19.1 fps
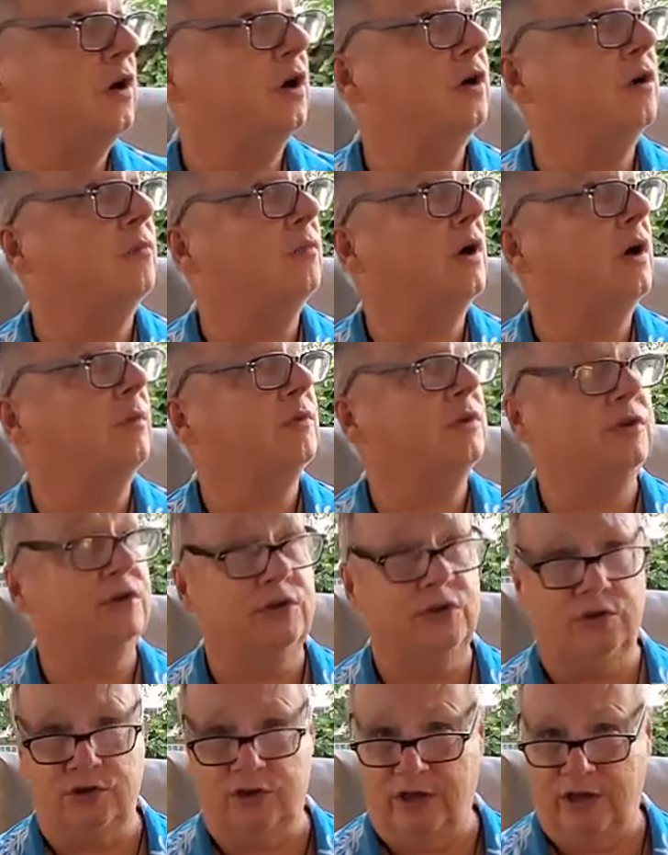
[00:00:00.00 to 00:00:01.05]
I'm a
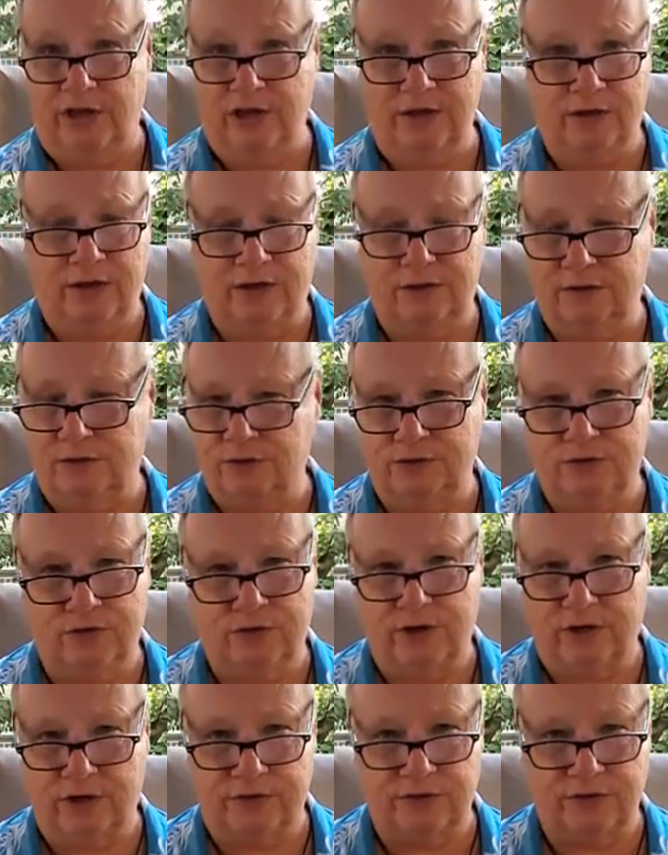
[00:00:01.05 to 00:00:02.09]
little late. I lose
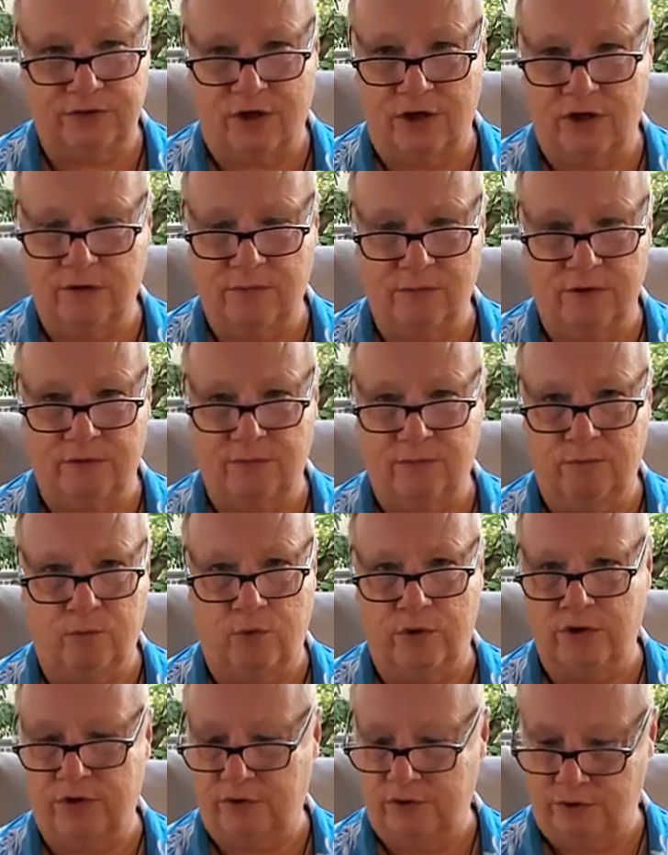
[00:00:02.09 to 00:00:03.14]
track of time. I
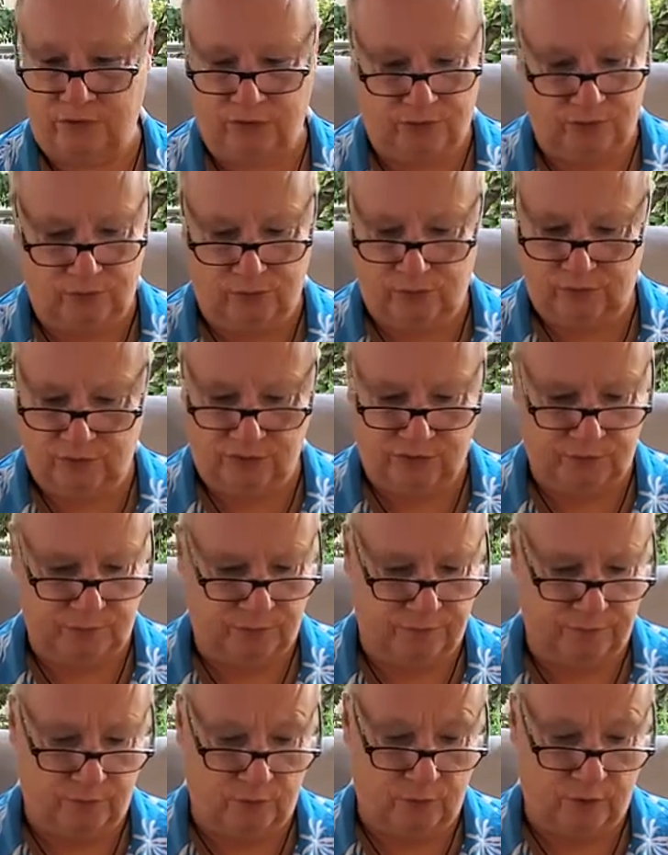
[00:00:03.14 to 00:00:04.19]
wanted to do this
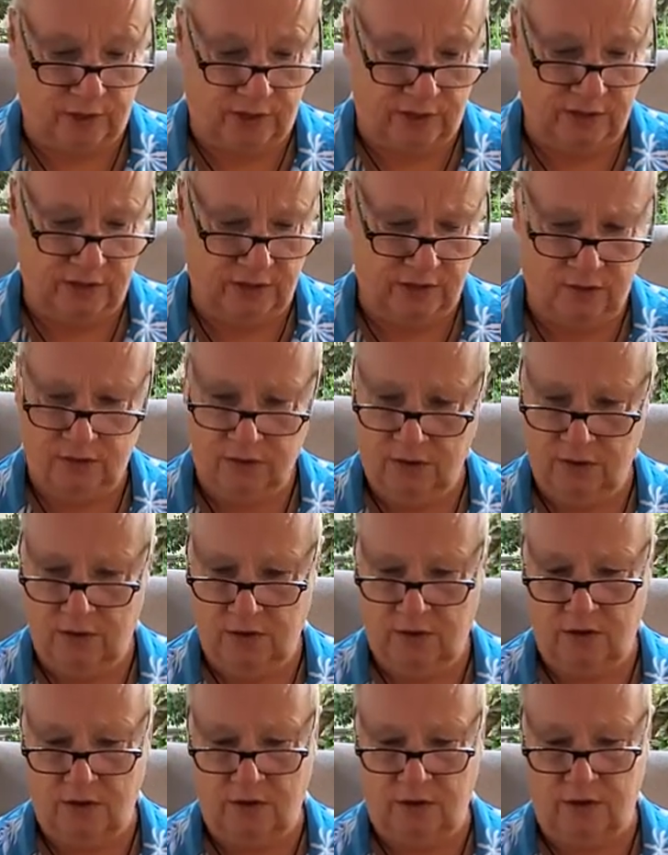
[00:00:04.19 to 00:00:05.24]
before 8,
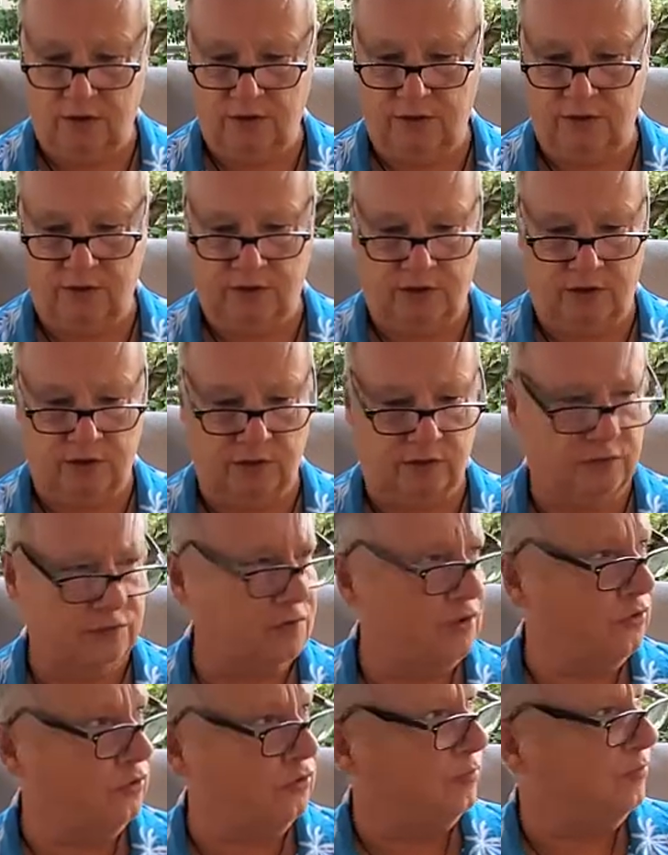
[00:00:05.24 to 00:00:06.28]
and then I
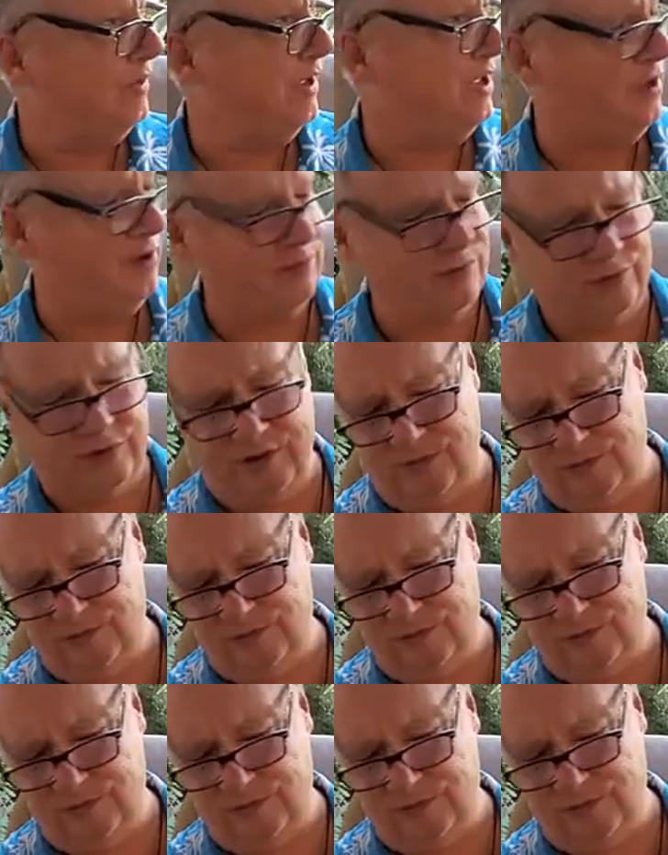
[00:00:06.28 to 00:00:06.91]
heard them hammering.